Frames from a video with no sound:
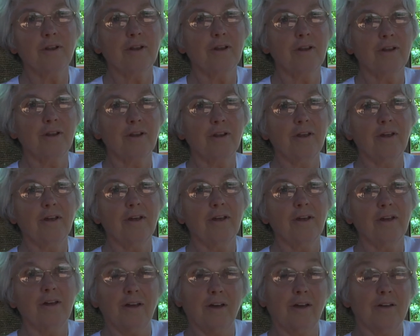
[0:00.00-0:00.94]
And
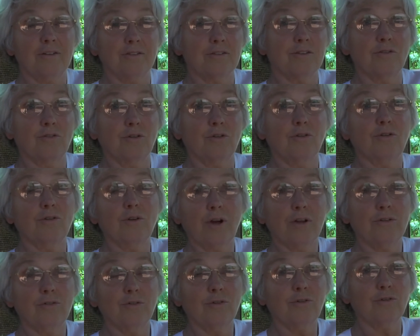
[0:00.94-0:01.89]
I said, no,
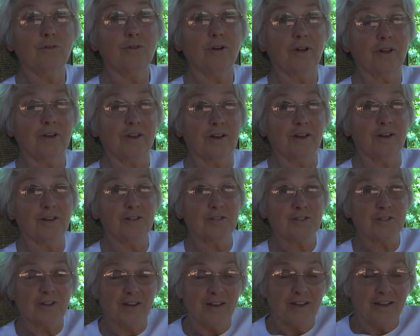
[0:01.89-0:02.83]
I don't, I
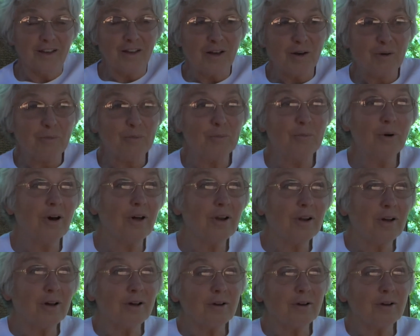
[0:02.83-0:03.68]
guess. But